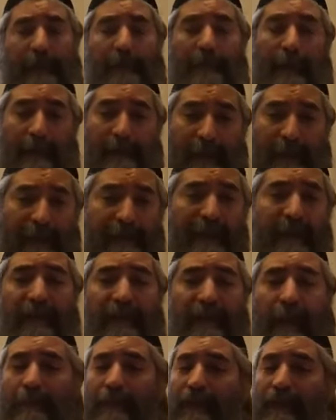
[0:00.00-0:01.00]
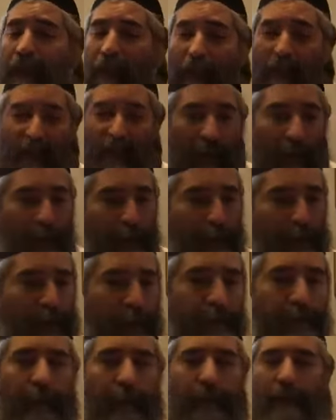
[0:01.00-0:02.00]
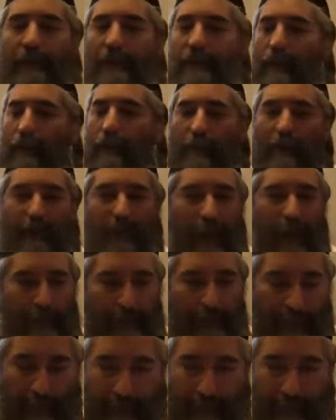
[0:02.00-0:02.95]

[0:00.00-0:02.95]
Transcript: that says Hashem showers abundance all the time.